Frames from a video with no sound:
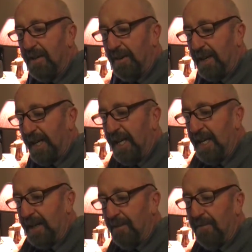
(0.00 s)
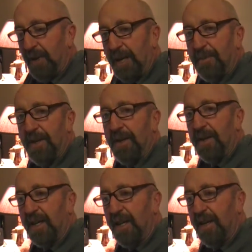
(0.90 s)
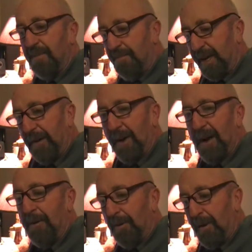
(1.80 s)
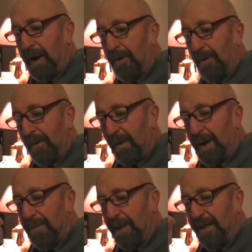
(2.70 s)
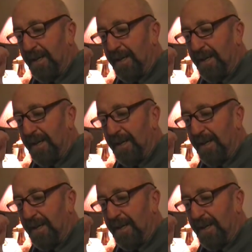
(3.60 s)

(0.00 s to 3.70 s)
Well, he went up to my great grandpa.